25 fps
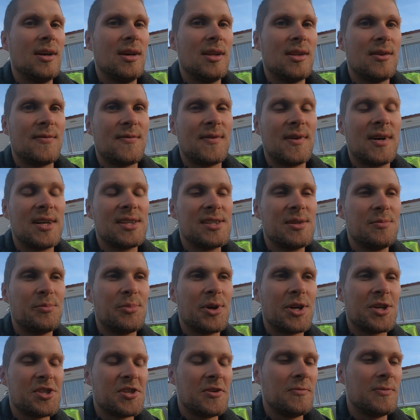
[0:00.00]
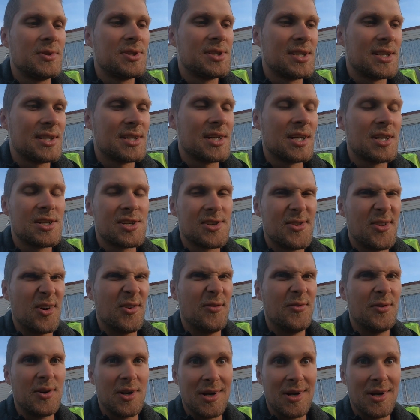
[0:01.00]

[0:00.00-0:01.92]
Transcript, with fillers: the first impression was that it's not